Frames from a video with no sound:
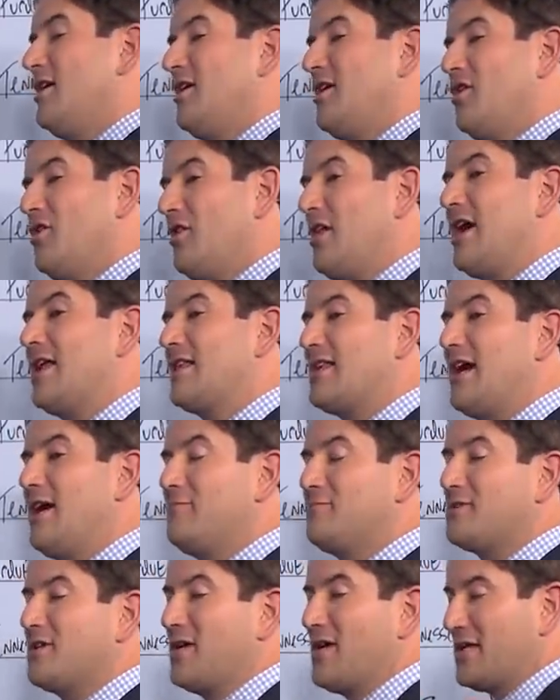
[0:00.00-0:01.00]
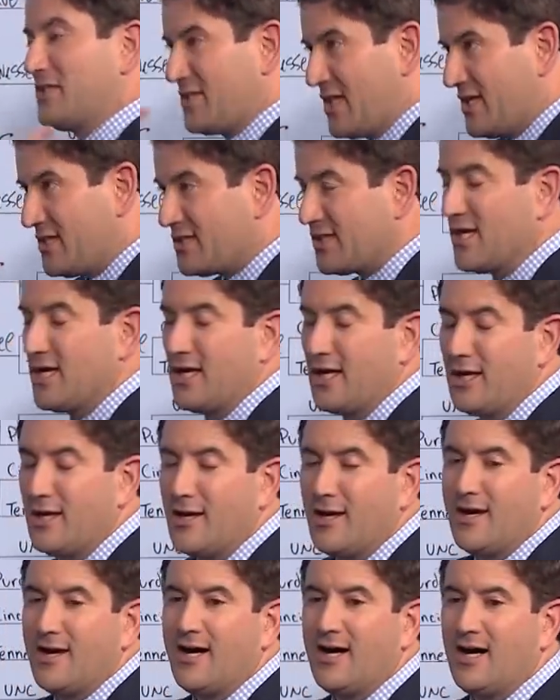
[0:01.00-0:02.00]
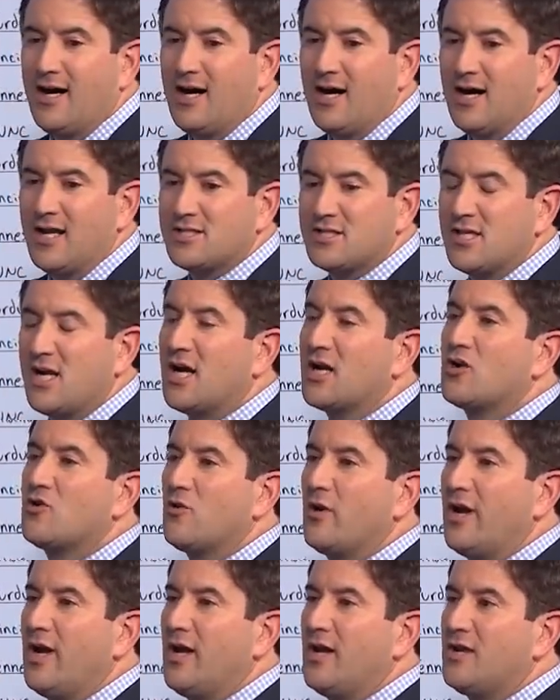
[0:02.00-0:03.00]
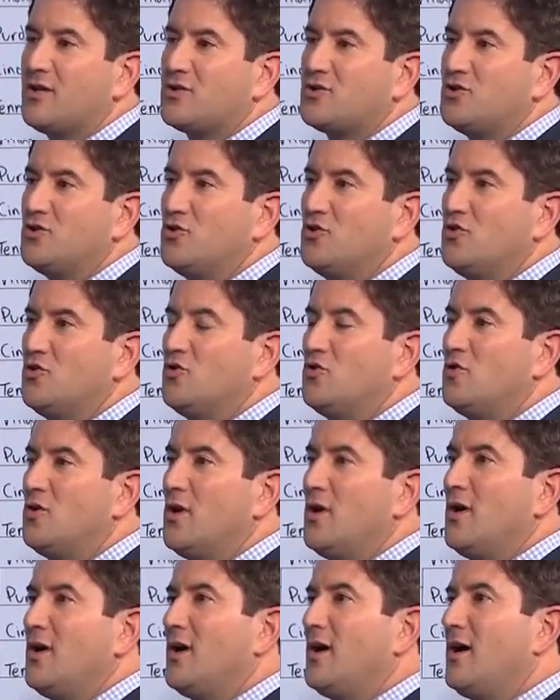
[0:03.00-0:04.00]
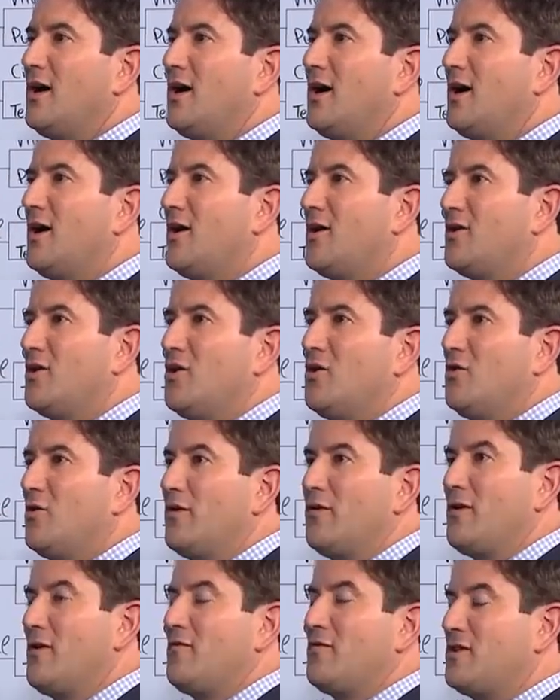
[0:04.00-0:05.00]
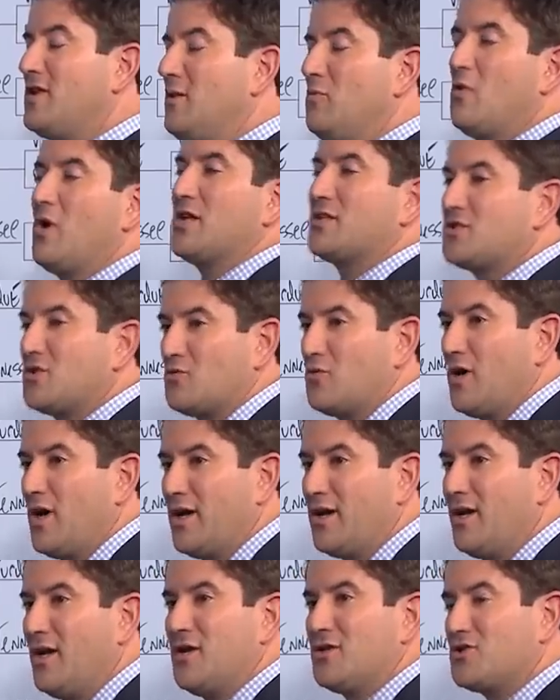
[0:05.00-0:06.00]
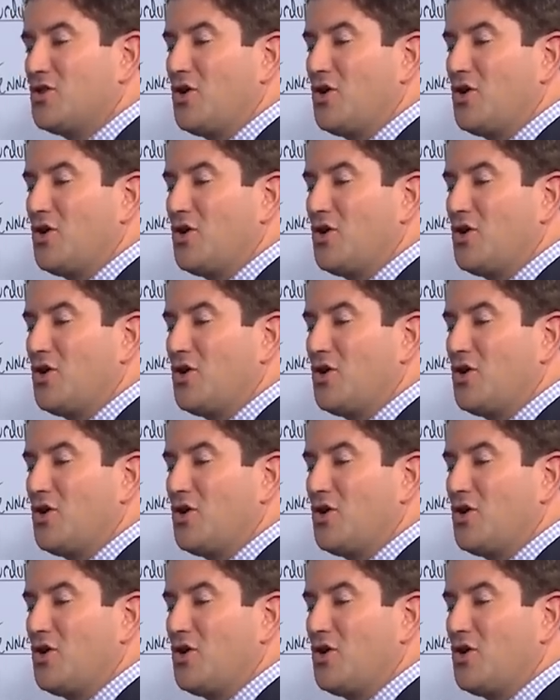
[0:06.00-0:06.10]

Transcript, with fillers: you know, a lot of times, as they say, uh, it's not great to, uh, you know, if a team wants to run, to